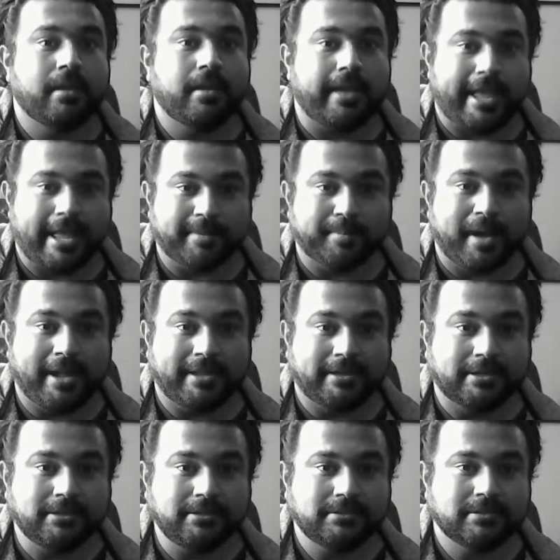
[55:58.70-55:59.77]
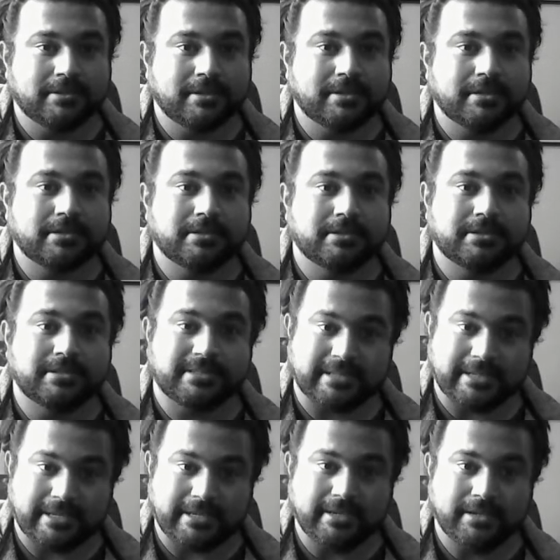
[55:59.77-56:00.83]
A minor,
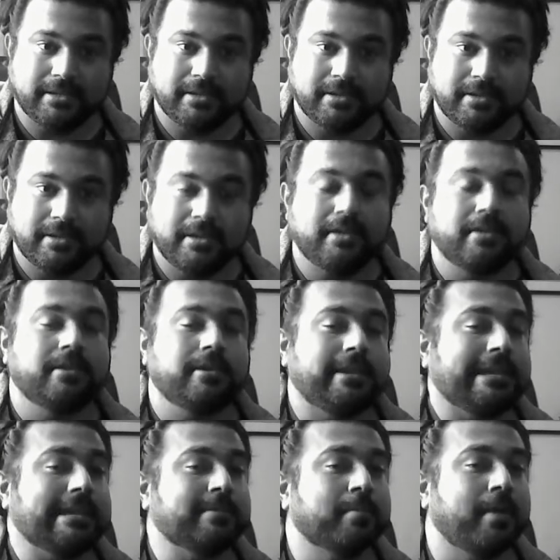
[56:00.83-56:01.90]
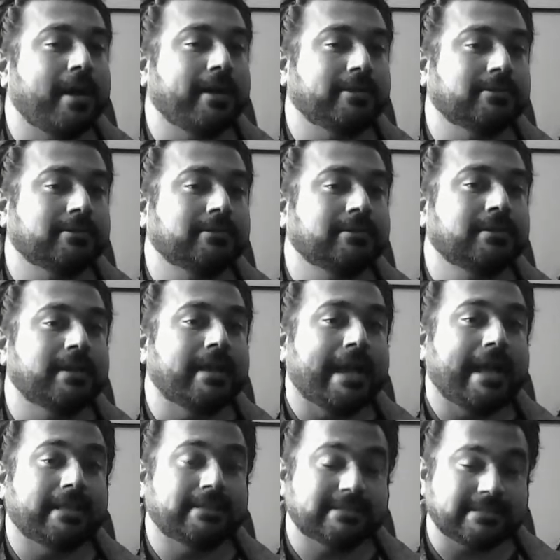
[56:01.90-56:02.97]
C, E minor,
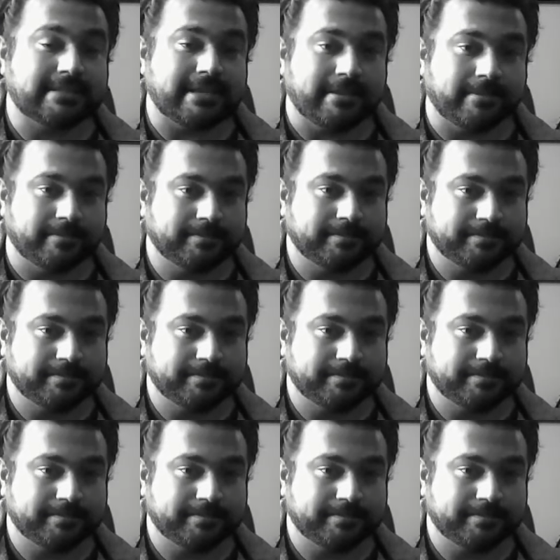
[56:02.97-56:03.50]
and C.